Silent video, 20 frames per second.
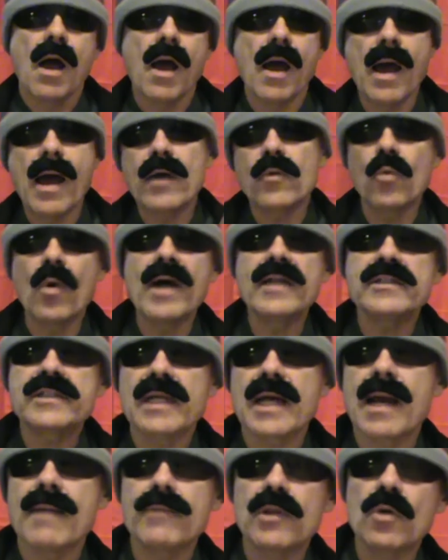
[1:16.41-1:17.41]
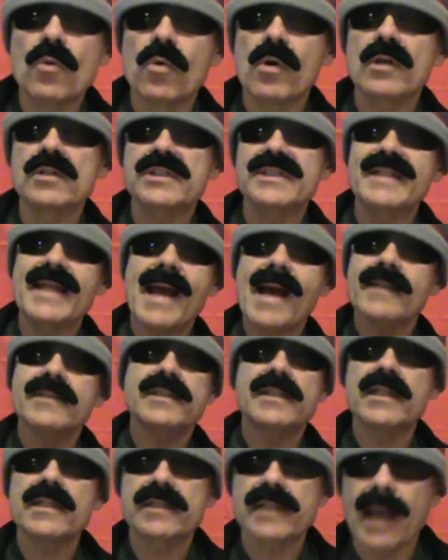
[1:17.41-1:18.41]
At one time, the world's
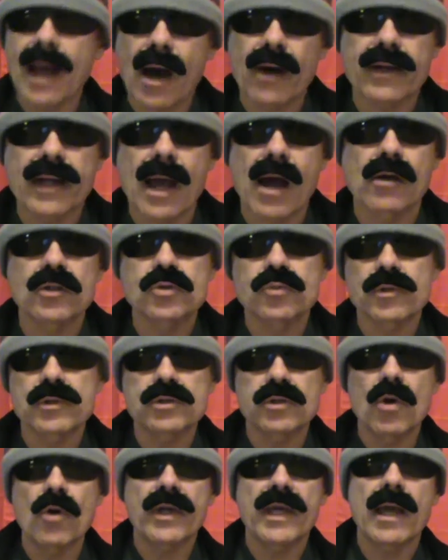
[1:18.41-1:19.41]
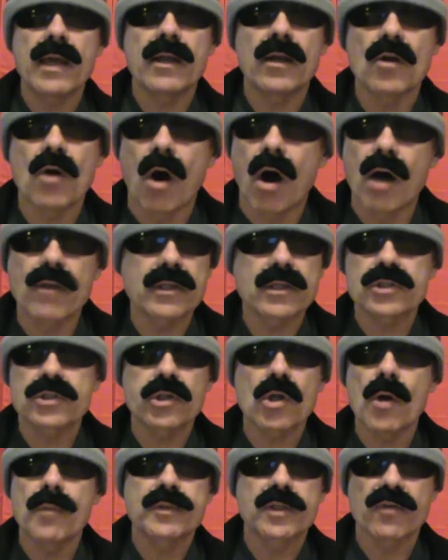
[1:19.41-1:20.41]
nastiest outhouse was located on the
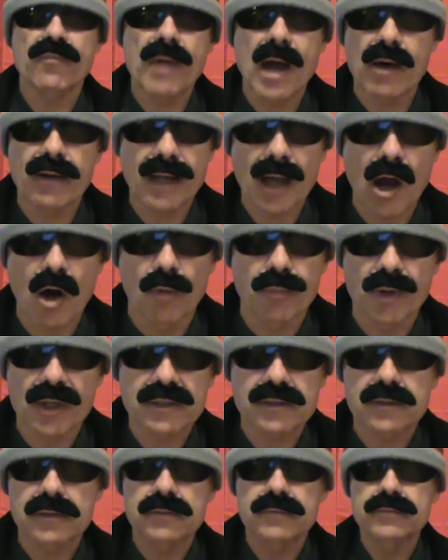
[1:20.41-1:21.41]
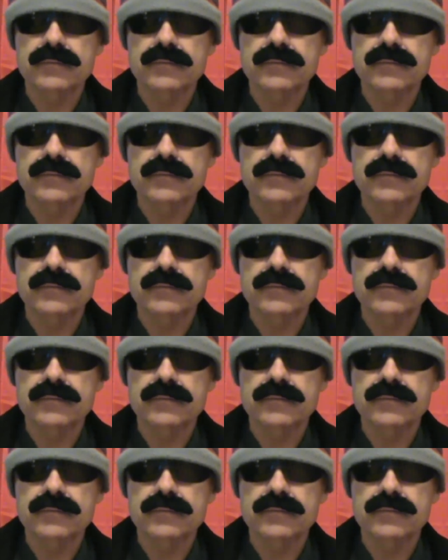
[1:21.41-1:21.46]
slopes of Mount Elbrus.